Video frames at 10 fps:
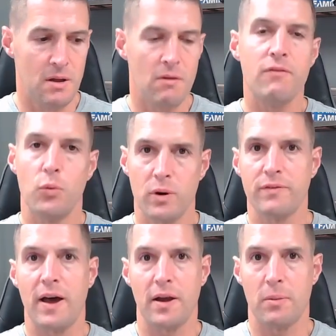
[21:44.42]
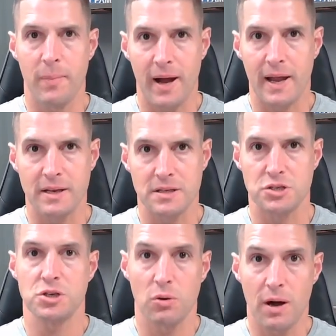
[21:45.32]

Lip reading: fortify our mind to show